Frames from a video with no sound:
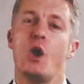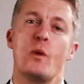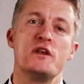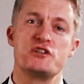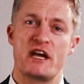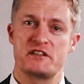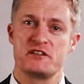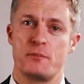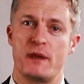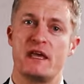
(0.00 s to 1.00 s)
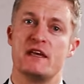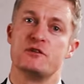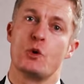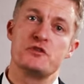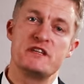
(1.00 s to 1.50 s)
When chatting to
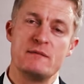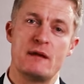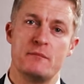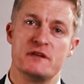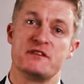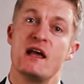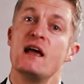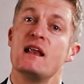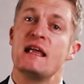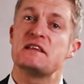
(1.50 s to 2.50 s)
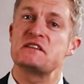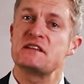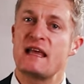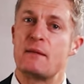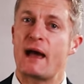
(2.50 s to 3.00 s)
peers or team members, let
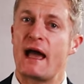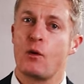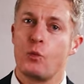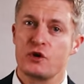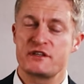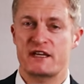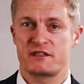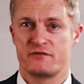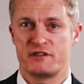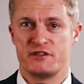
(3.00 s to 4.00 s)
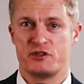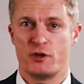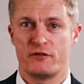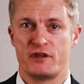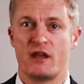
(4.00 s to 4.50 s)
slip how what activities you
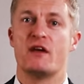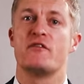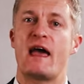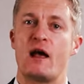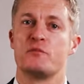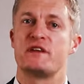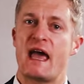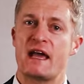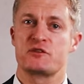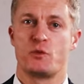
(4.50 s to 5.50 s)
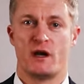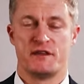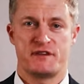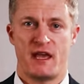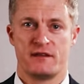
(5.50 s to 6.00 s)
have done have helped X, Y,
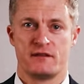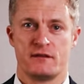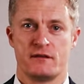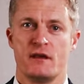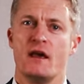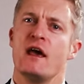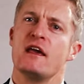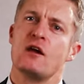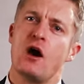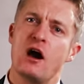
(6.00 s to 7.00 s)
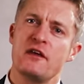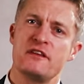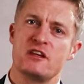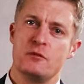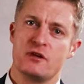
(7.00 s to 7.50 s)
and Z. I
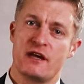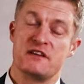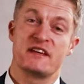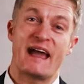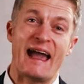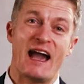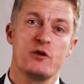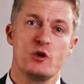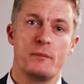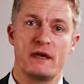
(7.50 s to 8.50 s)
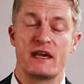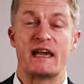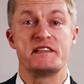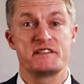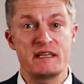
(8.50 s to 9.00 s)
think communicating how you're being
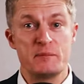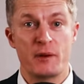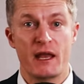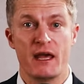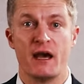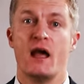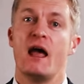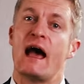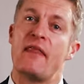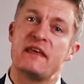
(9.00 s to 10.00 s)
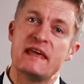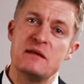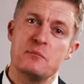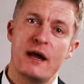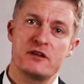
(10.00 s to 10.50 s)
a team player and the
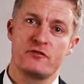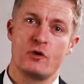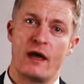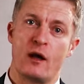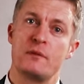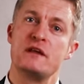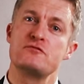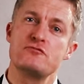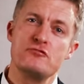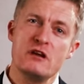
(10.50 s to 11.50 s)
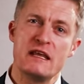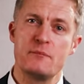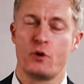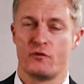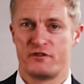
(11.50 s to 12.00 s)
impact of your help is really
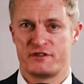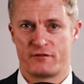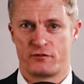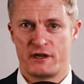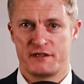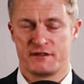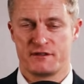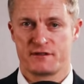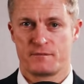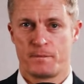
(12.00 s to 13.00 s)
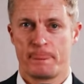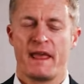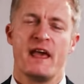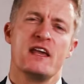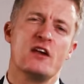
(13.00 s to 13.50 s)
important for several reasons.
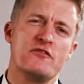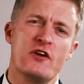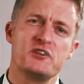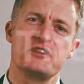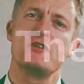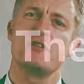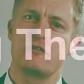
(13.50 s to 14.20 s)
Firstly, you're